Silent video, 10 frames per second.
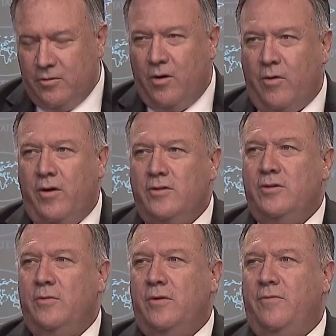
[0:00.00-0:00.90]
to all those
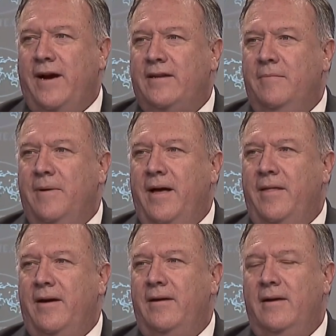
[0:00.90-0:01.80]
who were affected by
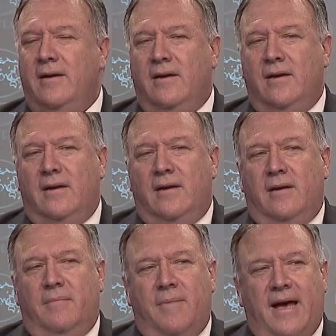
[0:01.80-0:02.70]
the
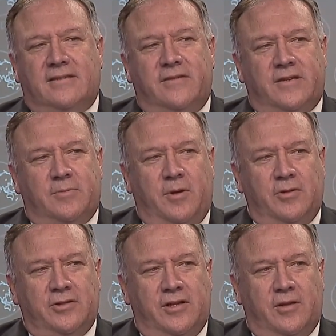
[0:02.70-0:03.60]
massive
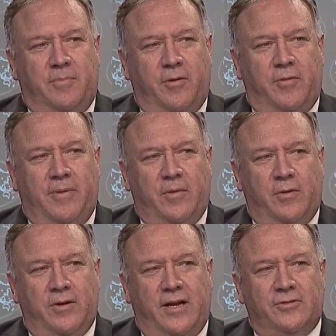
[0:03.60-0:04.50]
explosion at the port of
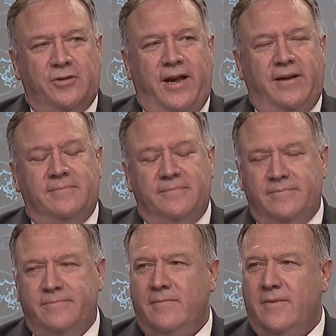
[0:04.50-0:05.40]
Beirut yesterday.
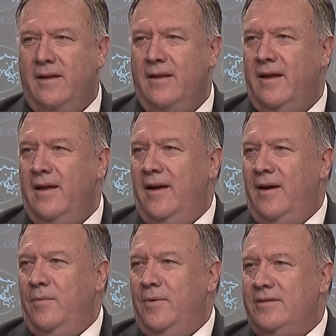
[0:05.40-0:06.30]

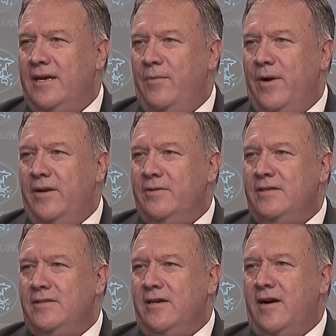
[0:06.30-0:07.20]
We stand ready to
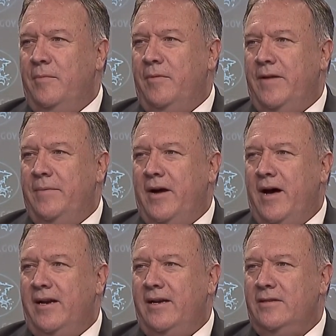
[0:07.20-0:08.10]
assist the government of
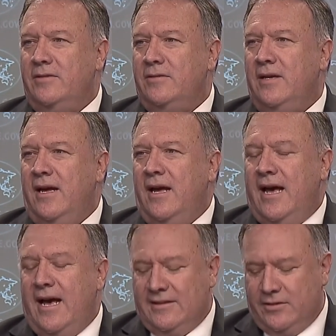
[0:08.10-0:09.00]
Lebanon and its
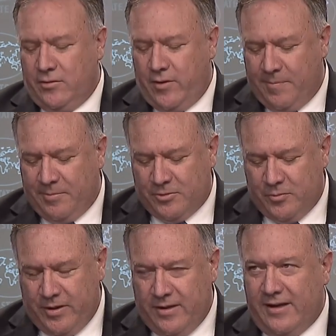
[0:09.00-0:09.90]
as it grapples
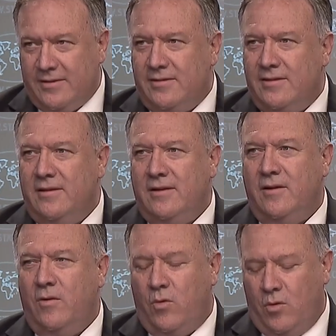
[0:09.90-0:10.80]
with this
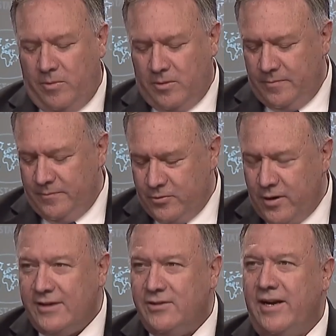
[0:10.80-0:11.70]
horrible
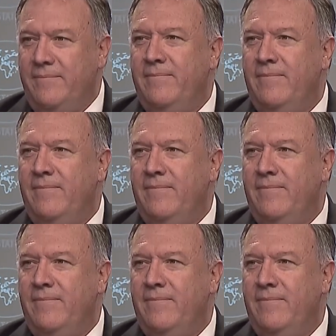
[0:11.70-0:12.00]
tragedy.